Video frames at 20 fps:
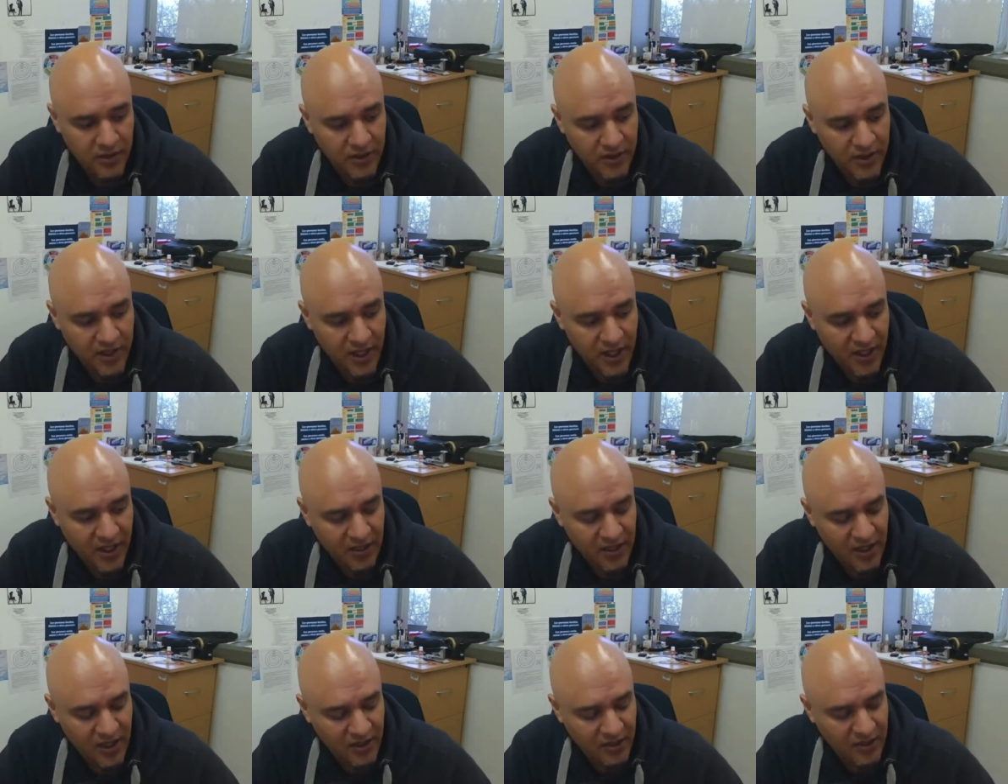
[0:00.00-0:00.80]
yeah, I,
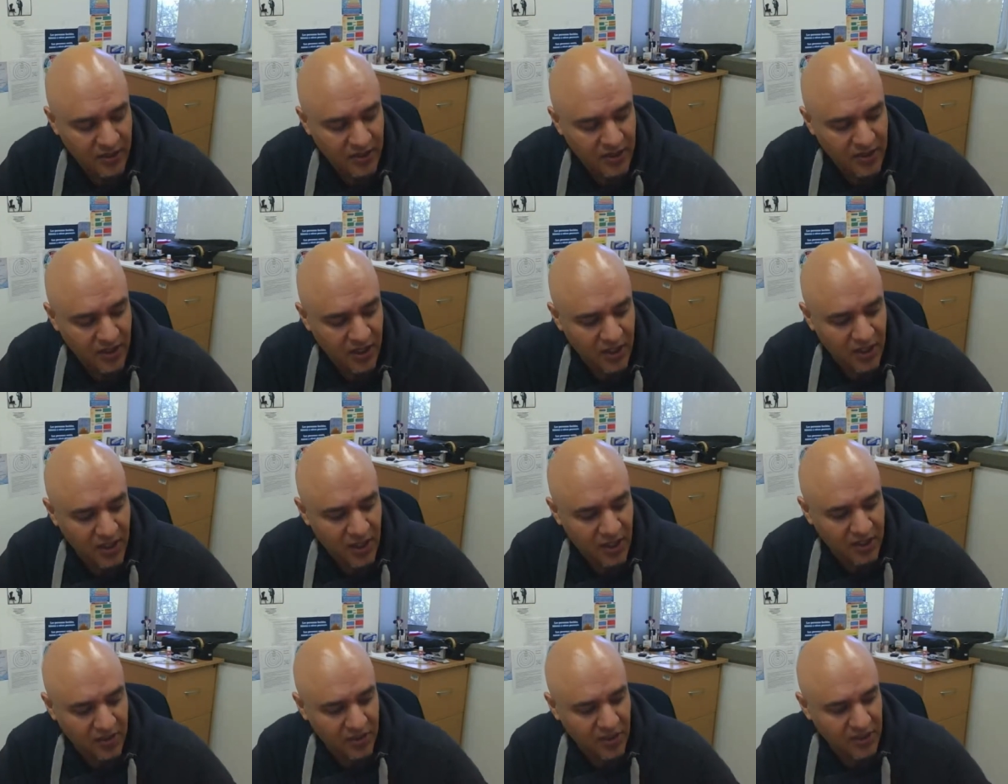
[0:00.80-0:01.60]
I, couldn't,
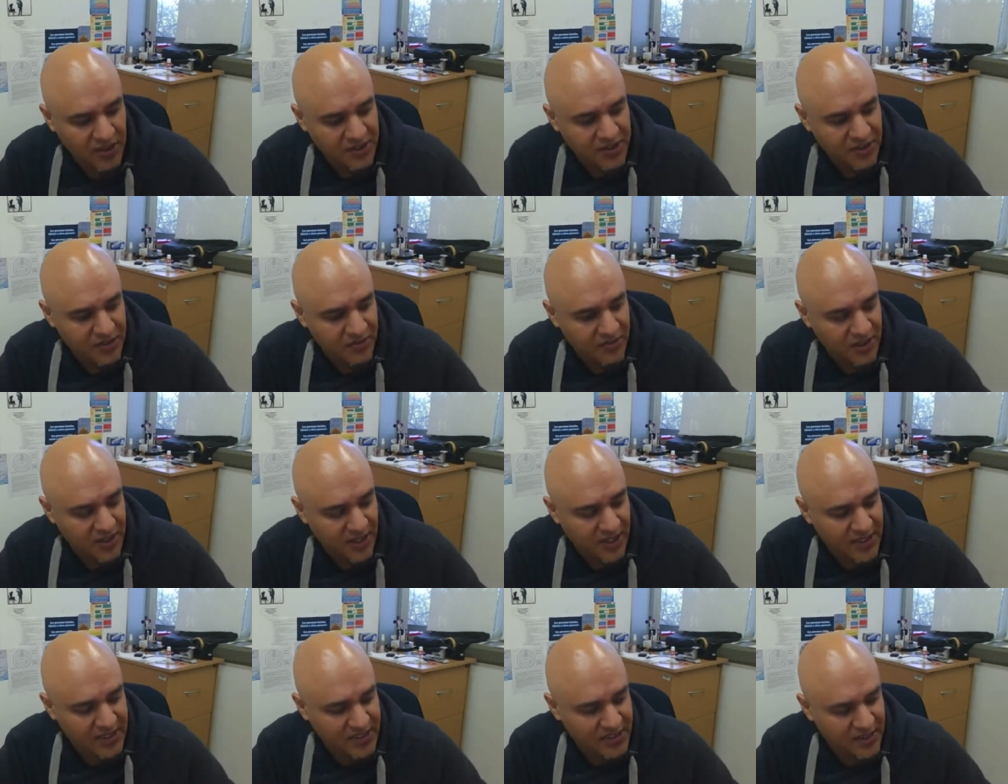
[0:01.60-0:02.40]
I, couldn't listen to the
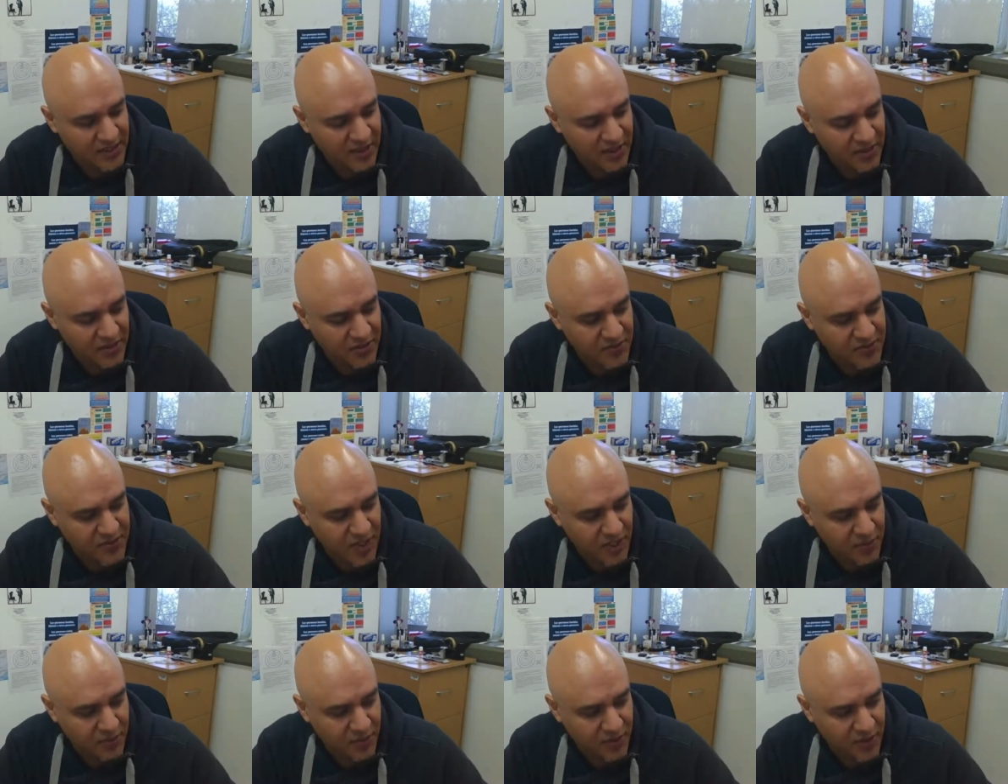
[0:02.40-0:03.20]
last thing you
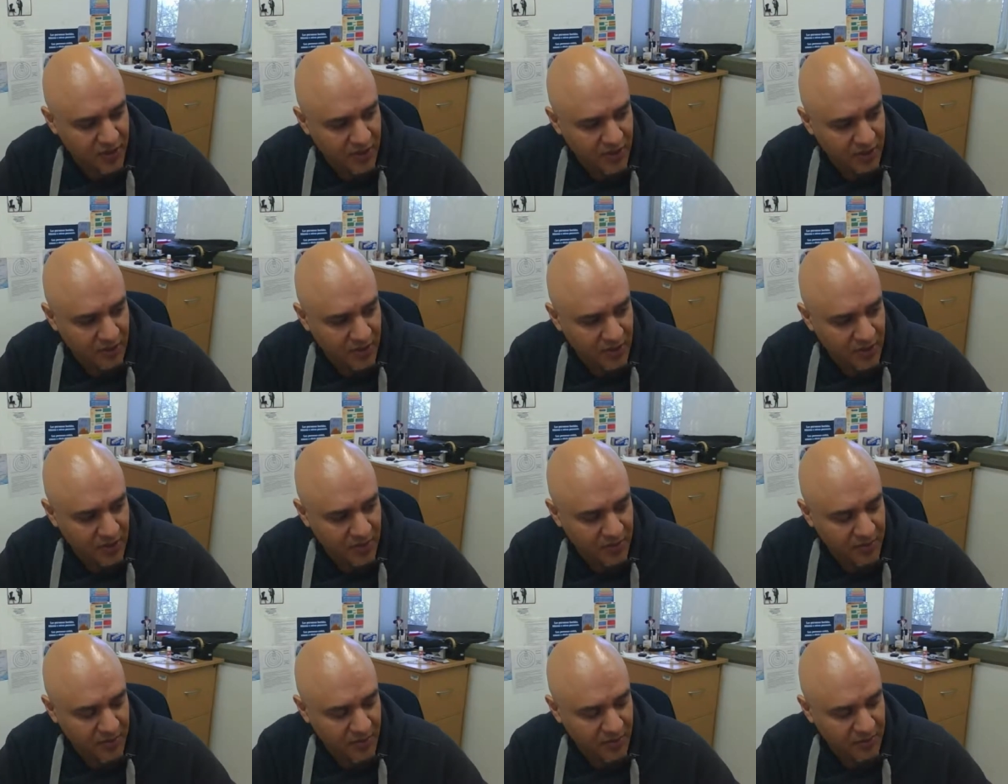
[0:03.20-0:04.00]
said, but uh,
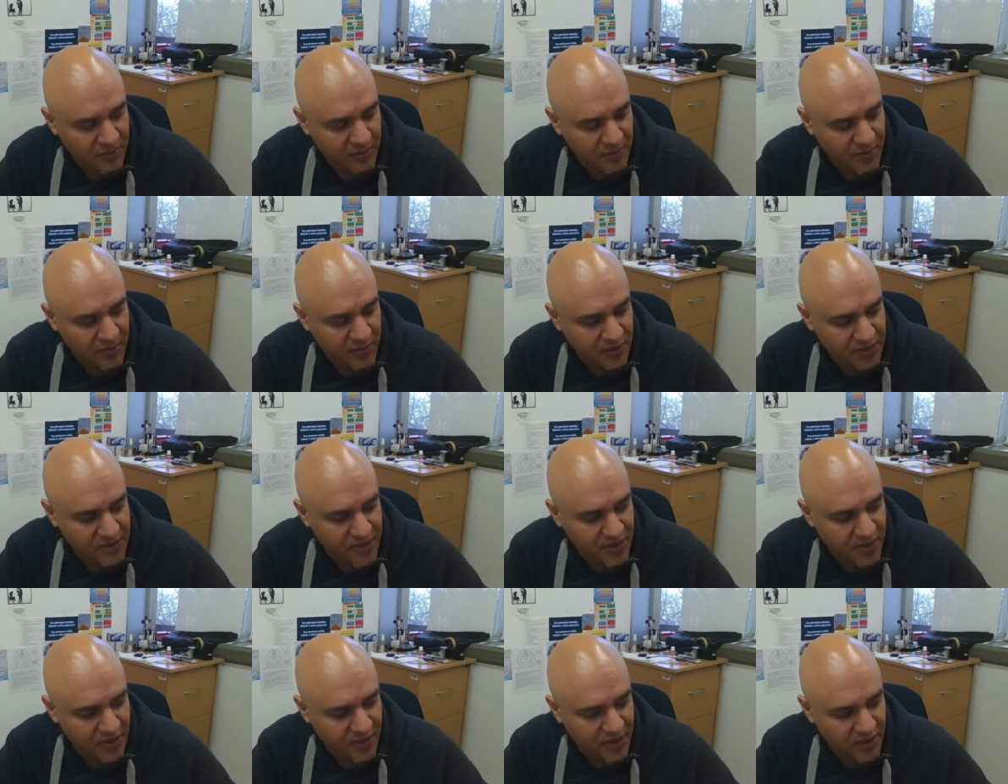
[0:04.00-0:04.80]
I'm, I'm
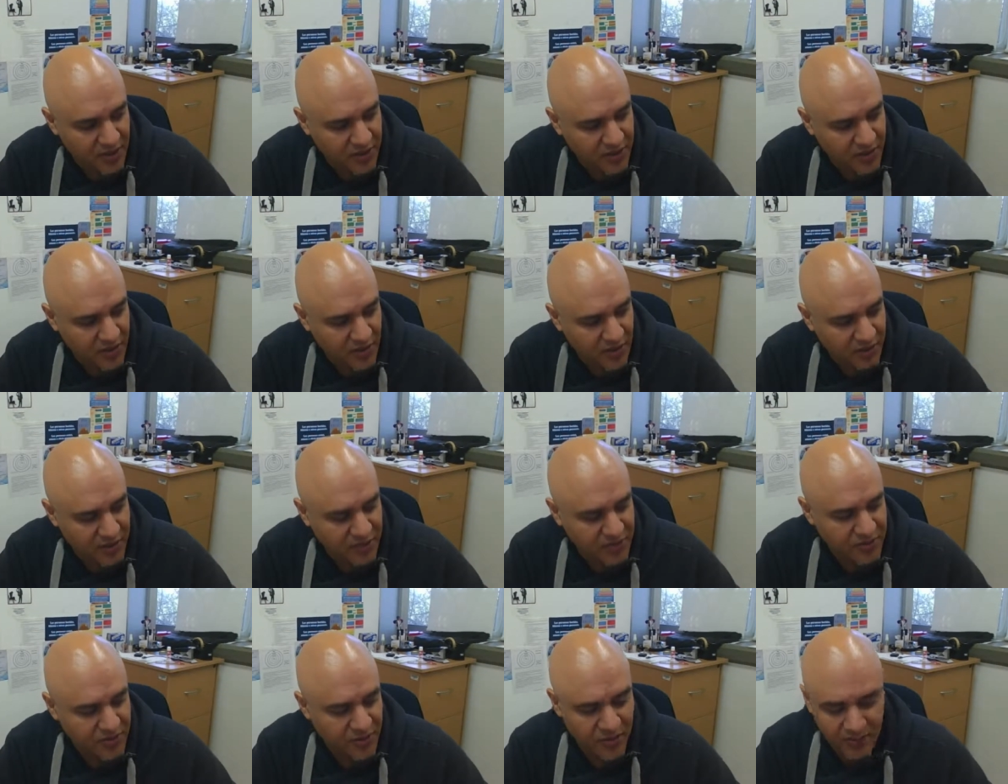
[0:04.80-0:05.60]
understanding that you want me
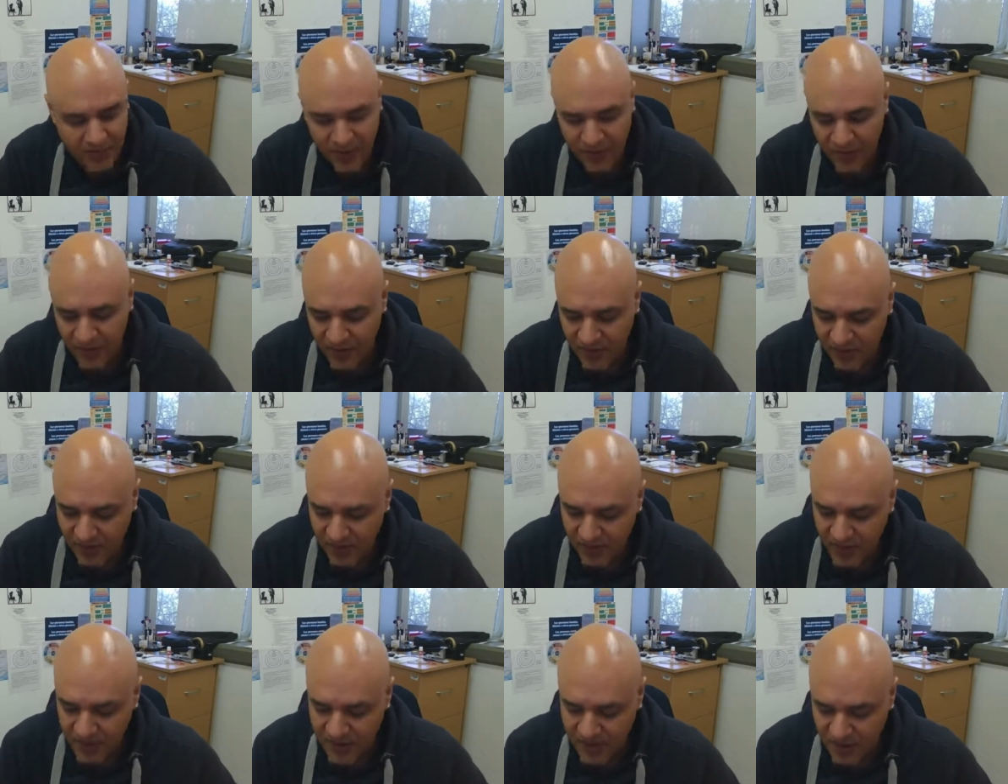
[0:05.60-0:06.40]
to talk about
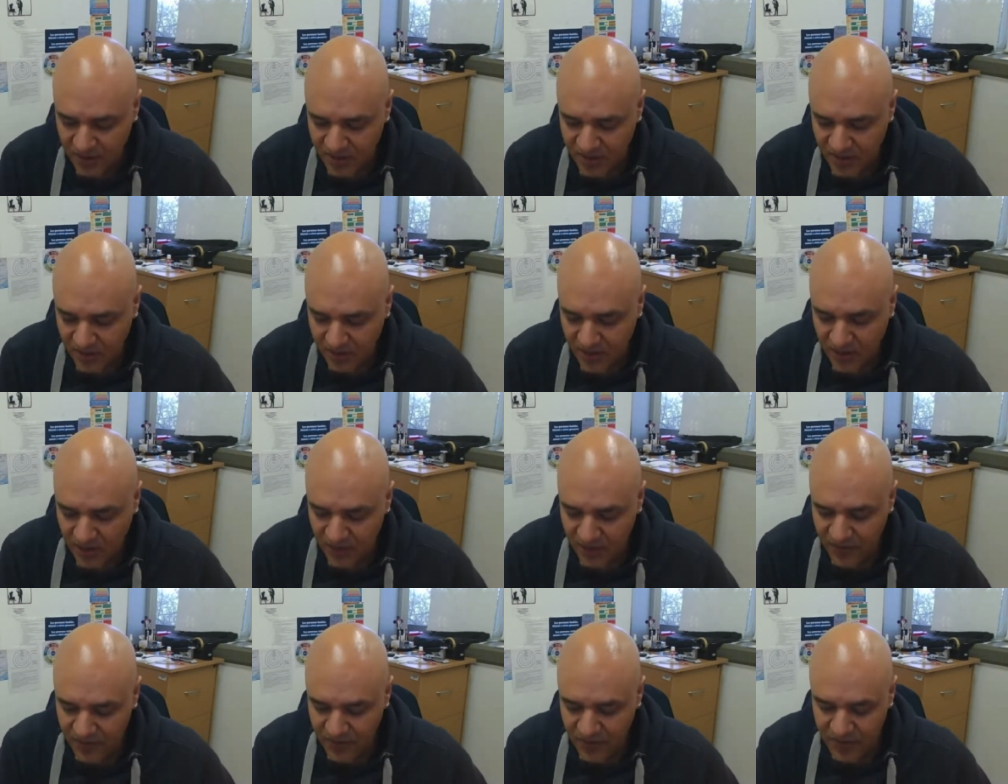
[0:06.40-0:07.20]
the discussion
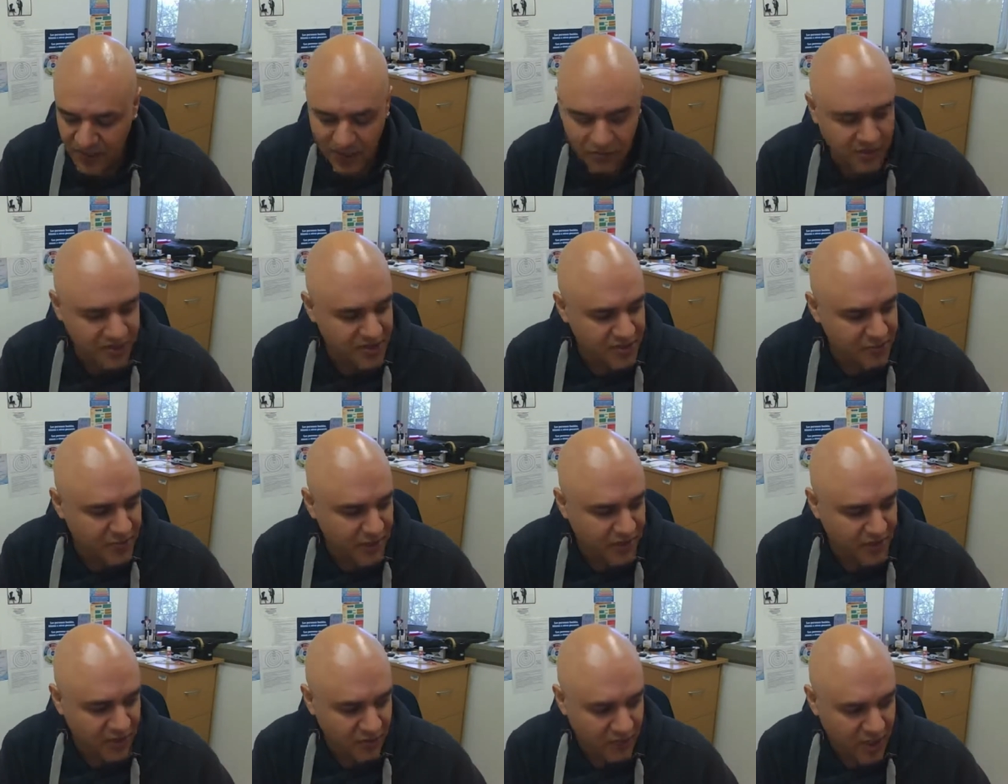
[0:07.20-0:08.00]
about the language
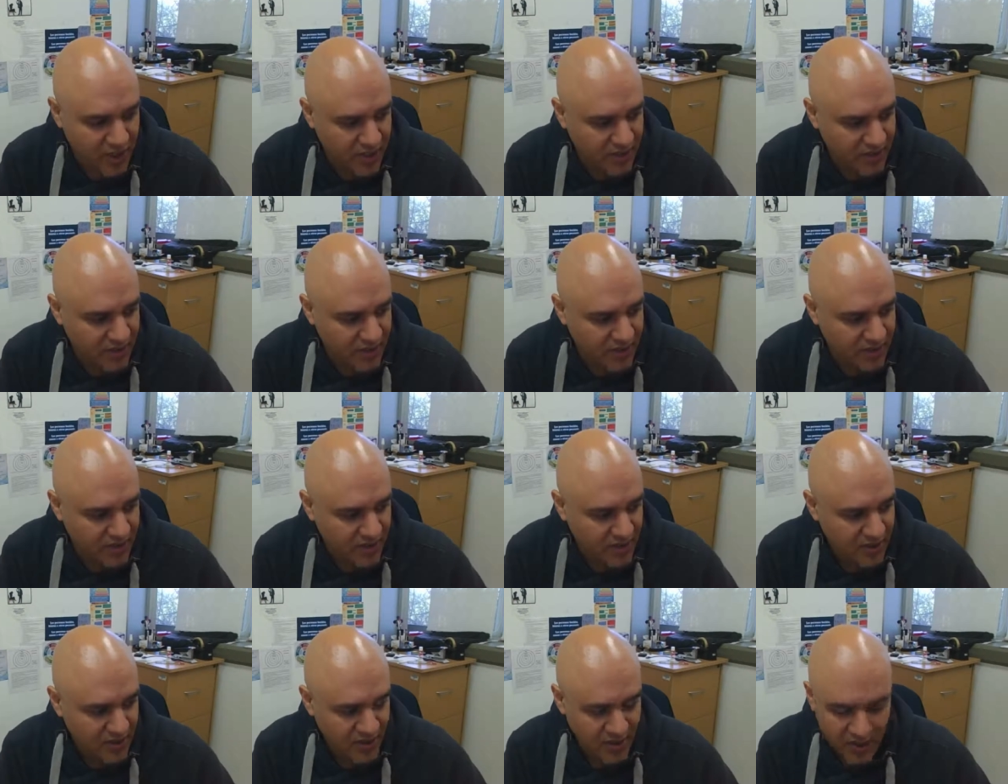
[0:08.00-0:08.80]
aspect, right,
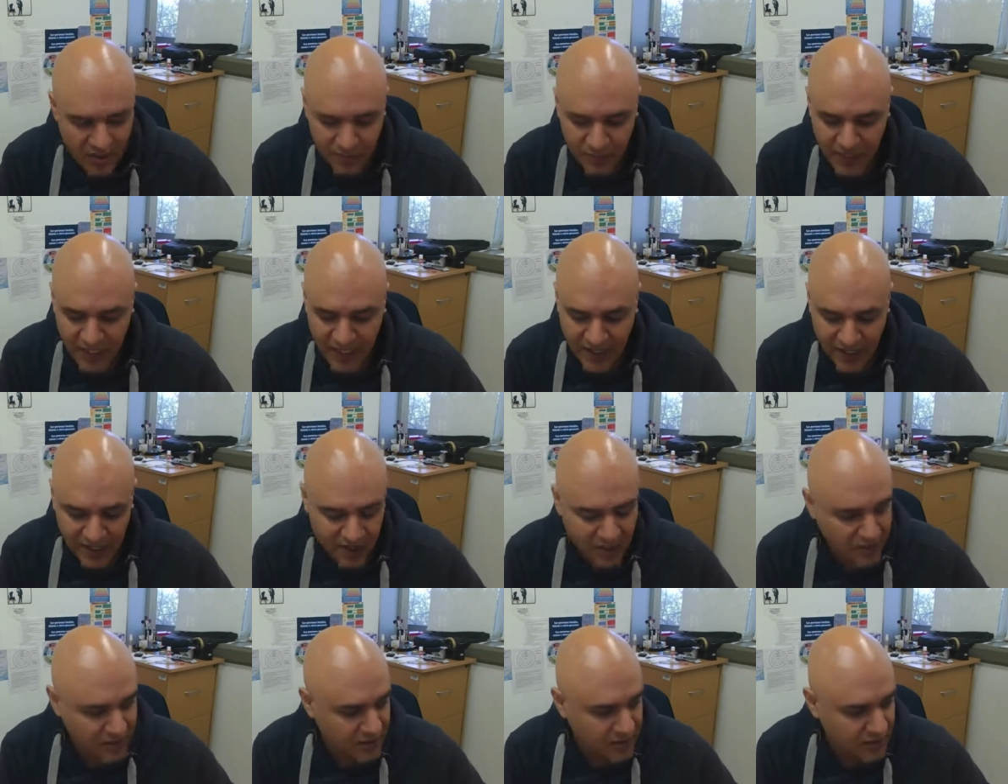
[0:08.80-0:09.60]
and the
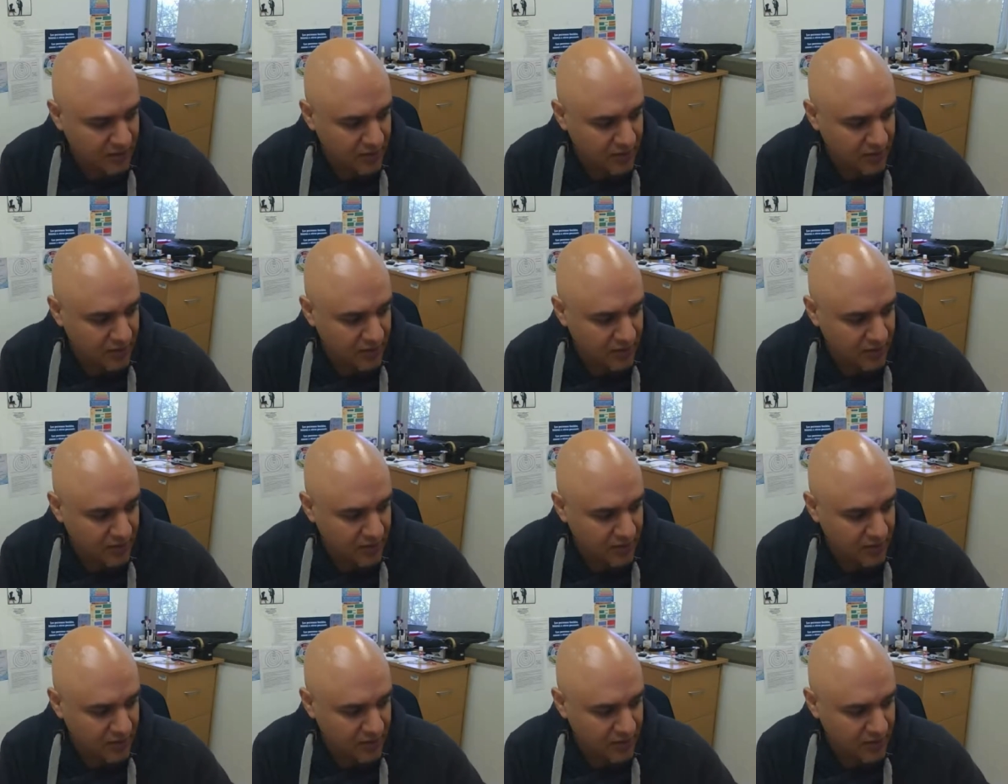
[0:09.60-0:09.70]
planning.